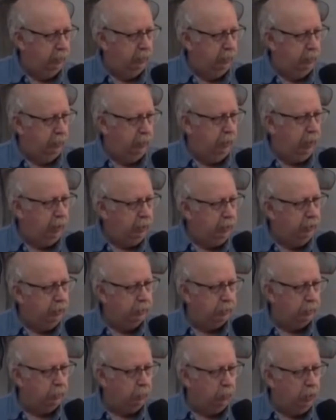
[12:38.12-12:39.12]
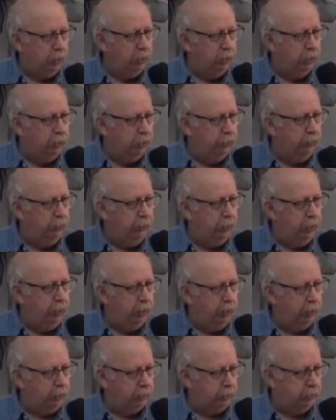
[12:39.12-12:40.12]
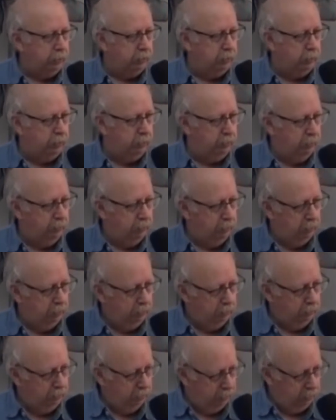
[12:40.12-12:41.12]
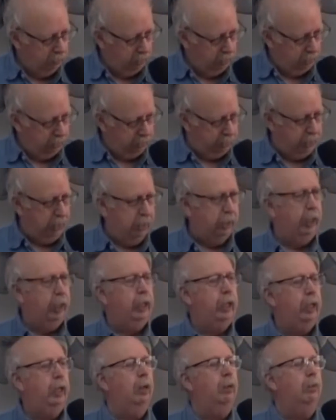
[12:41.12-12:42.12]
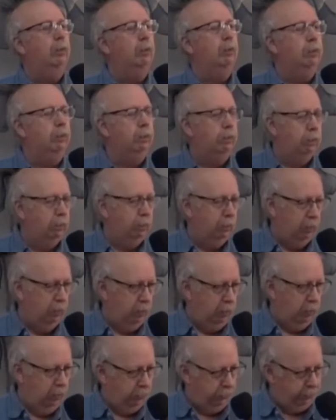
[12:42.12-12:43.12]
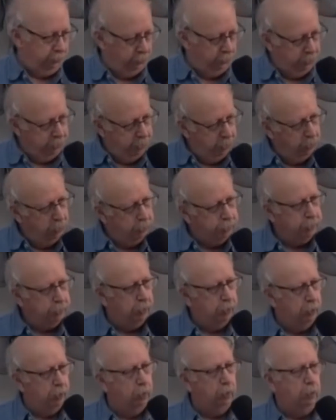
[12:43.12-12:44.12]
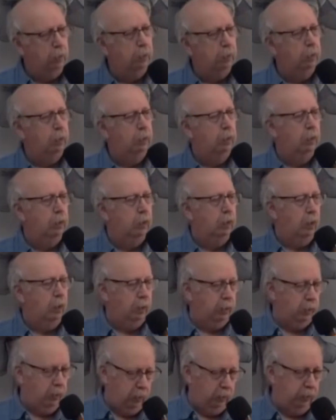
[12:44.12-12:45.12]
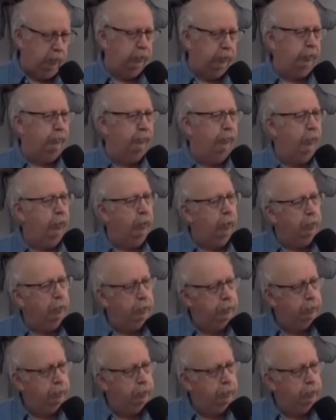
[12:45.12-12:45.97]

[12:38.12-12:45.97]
You know, I did some really good things at 10 a.m. 3 years ago on August the 1st.